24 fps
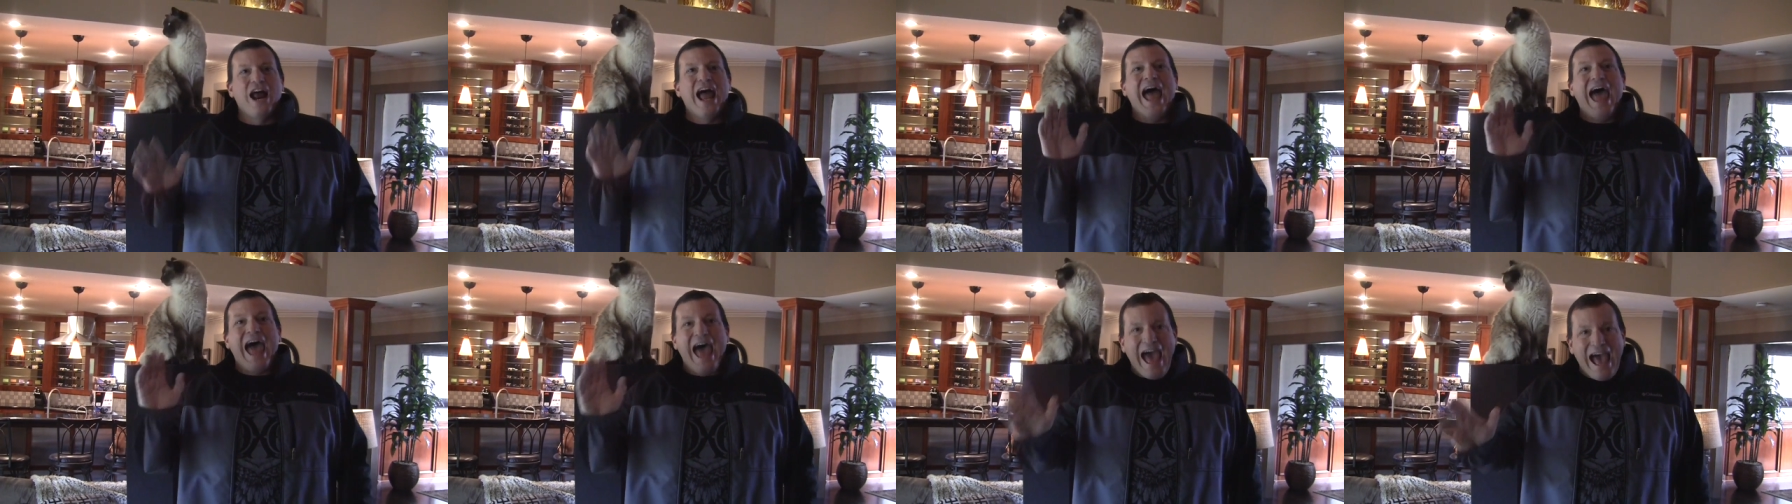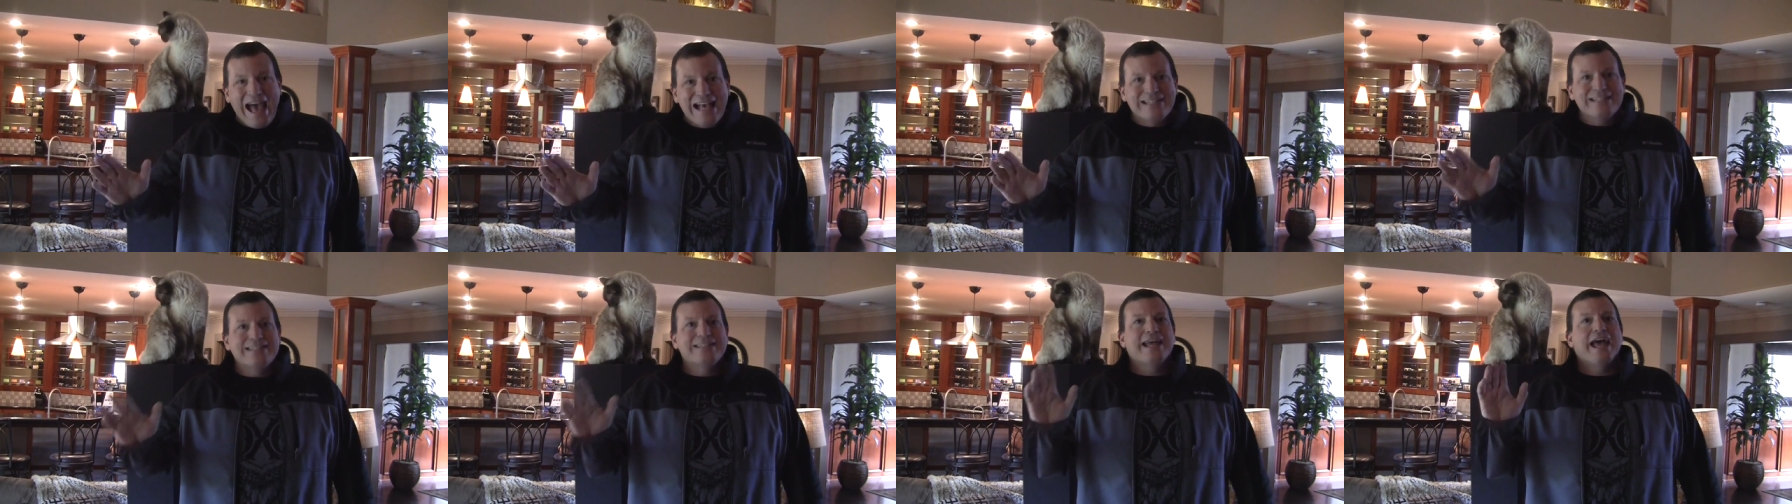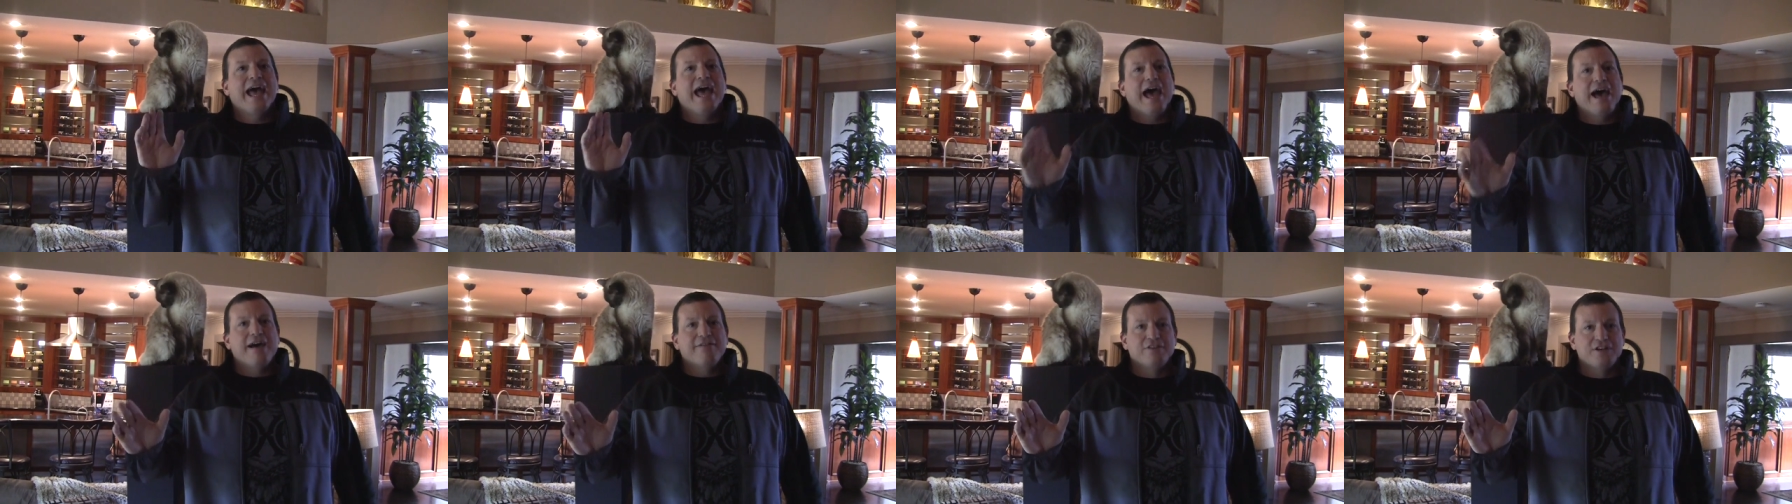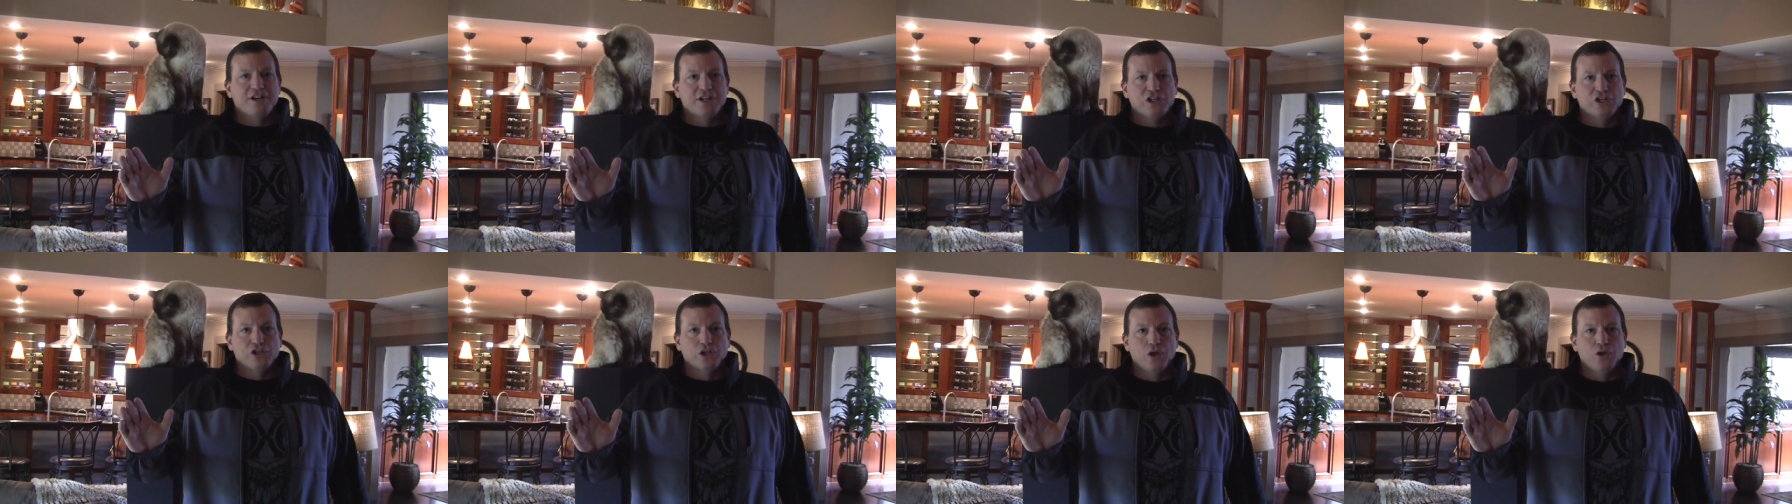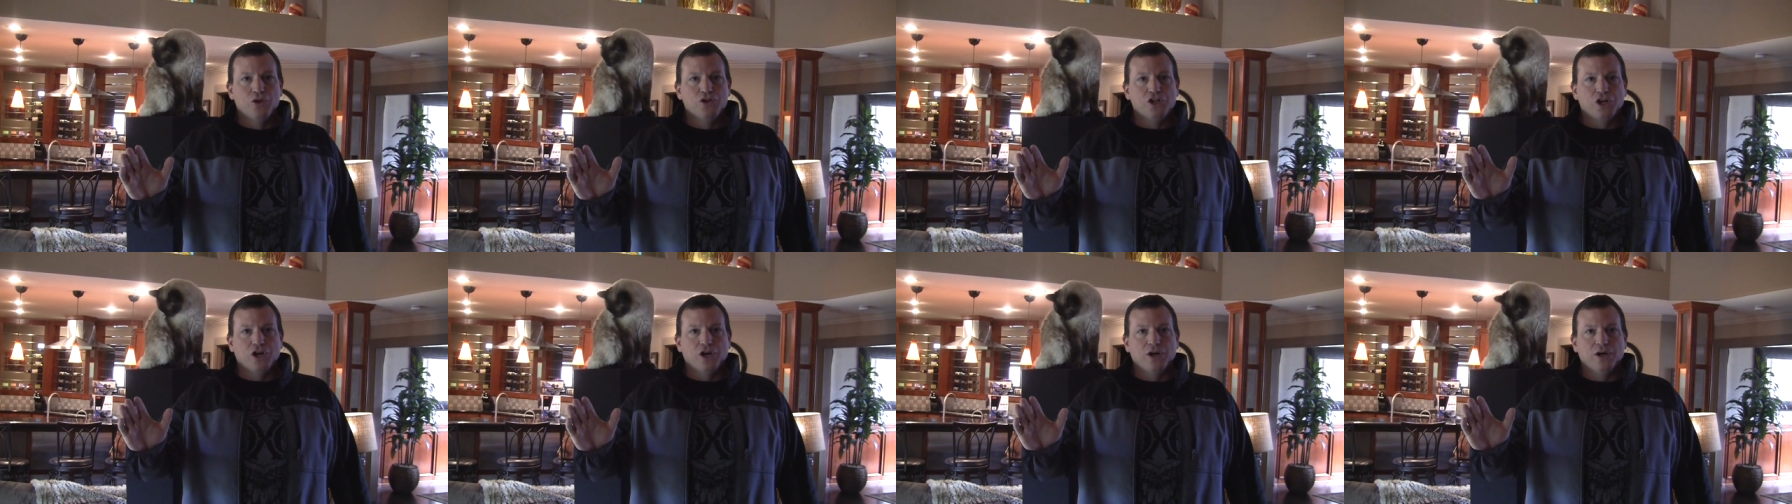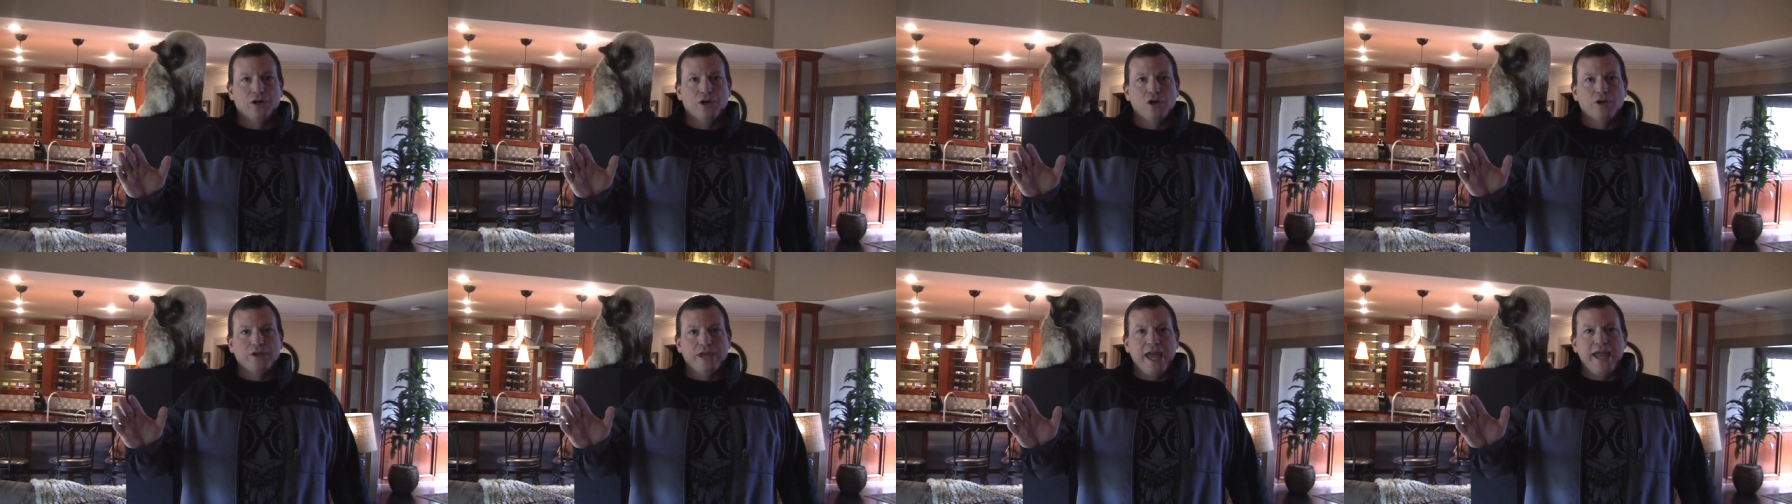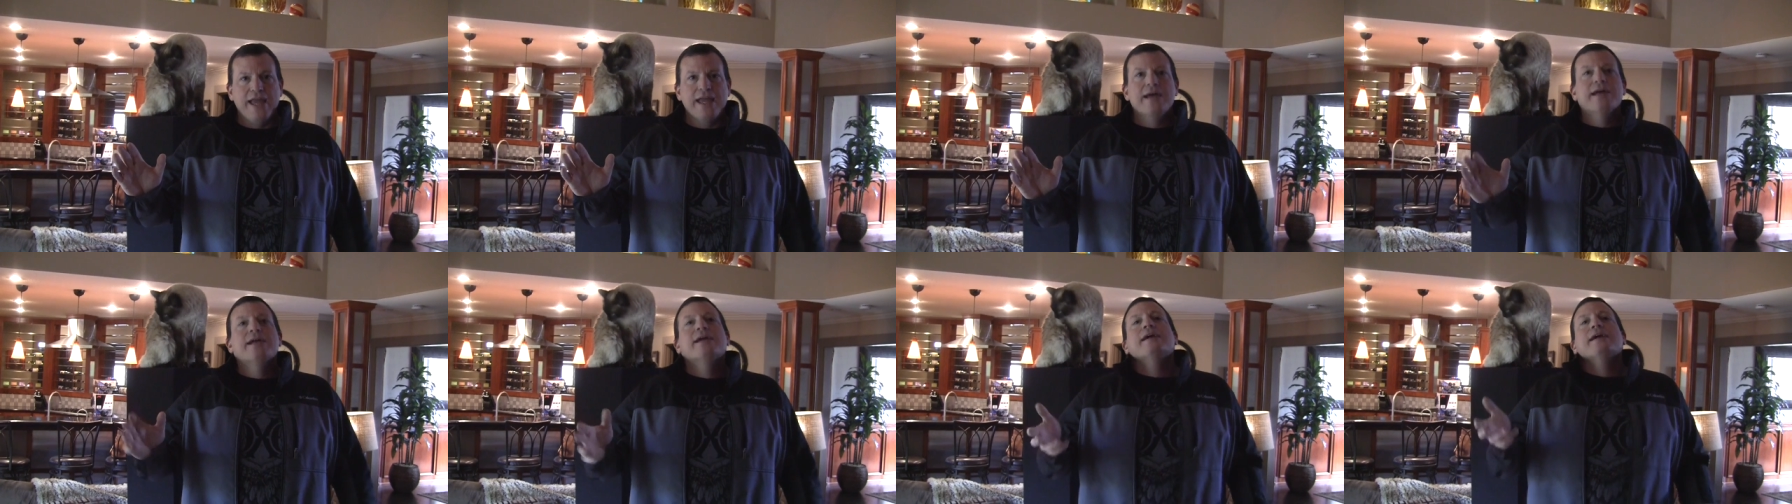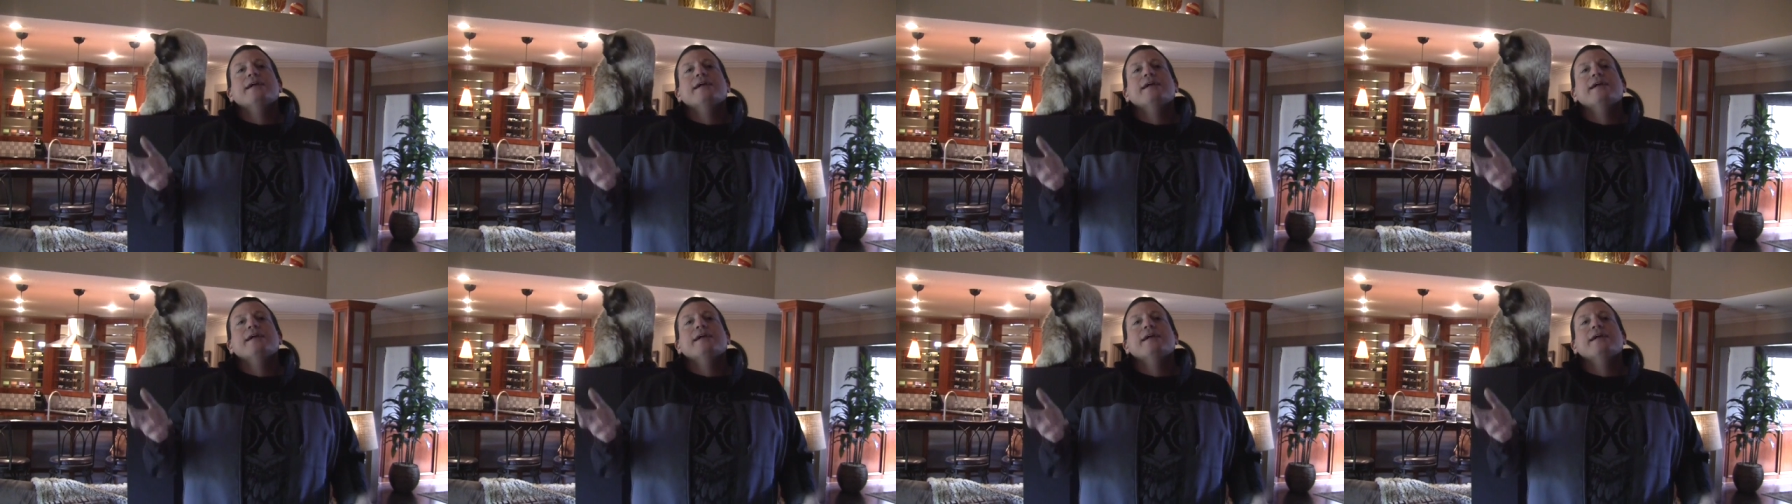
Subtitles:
has to have an enclosure, okay?